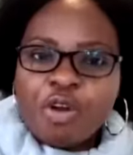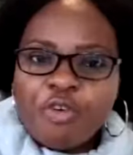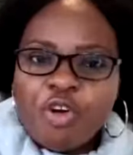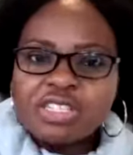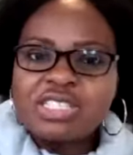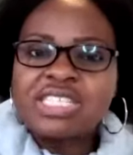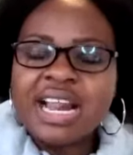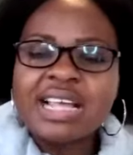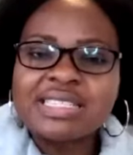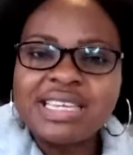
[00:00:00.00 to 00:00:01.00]
provokes
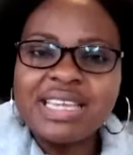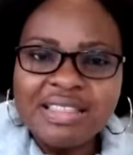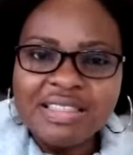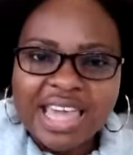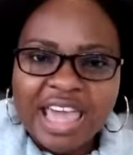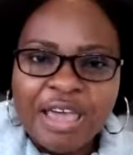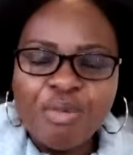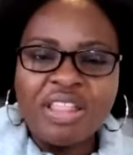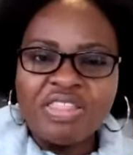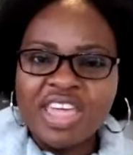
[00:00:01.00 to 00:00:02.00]
jealousy in them
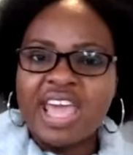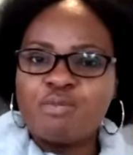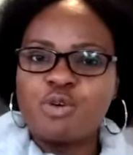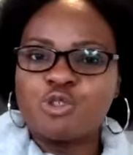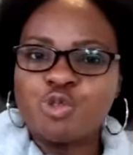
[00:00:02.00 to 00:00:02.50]
when they're able